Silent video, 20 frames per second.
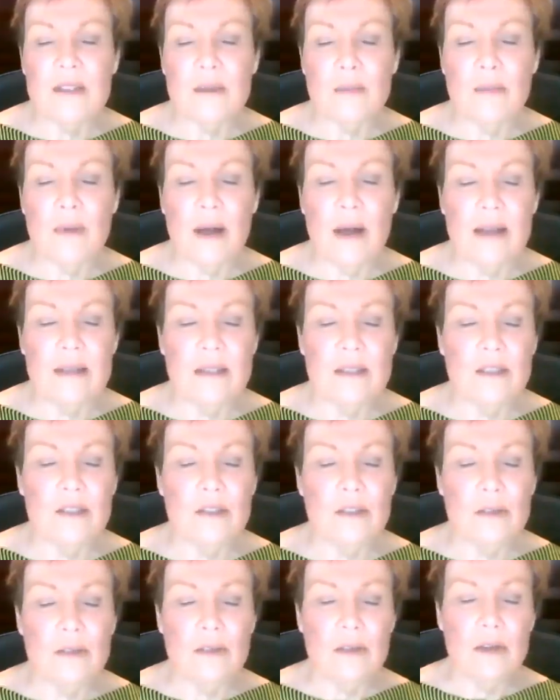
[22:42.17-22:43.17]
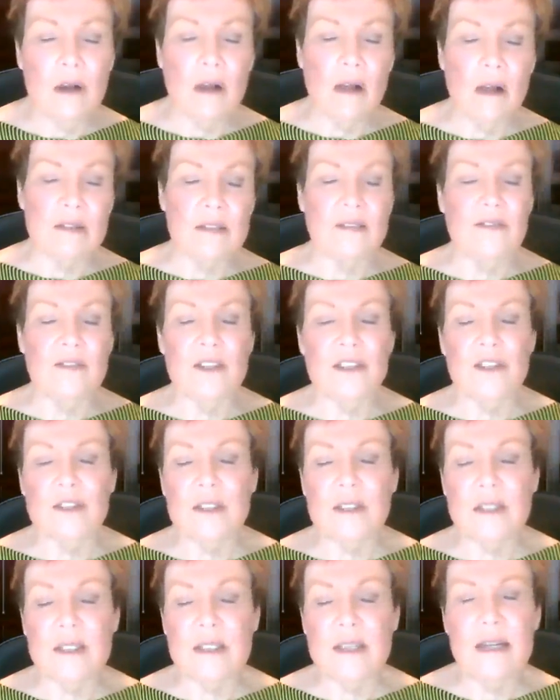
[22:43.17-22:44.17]
surprising truth called
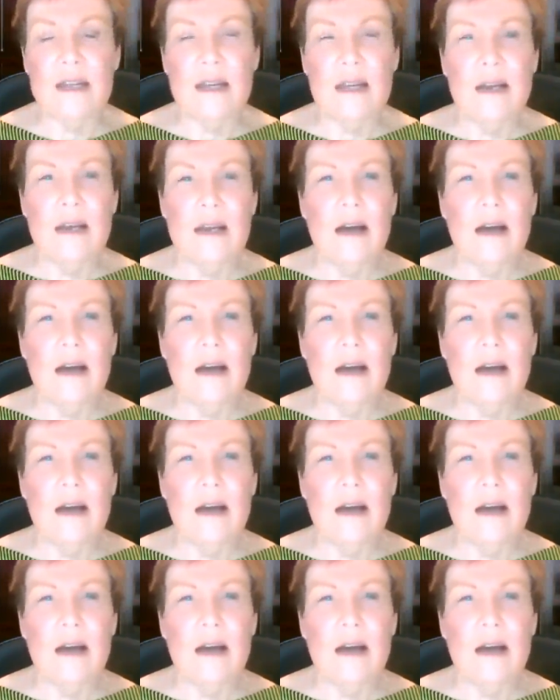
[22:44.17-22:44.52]
sufficiency.